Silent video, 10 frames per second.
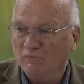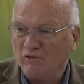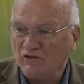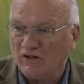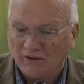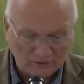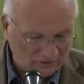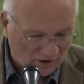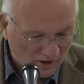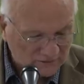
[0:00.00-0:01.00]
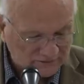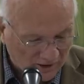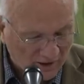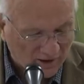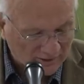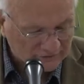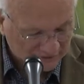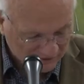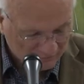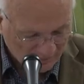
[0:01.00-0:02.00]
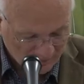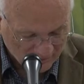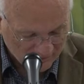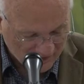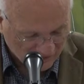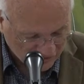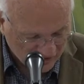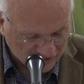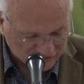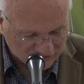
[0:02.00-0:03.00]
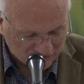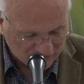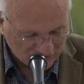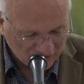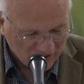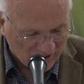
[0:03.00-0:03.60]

But yet, God's eyes are upon that nation,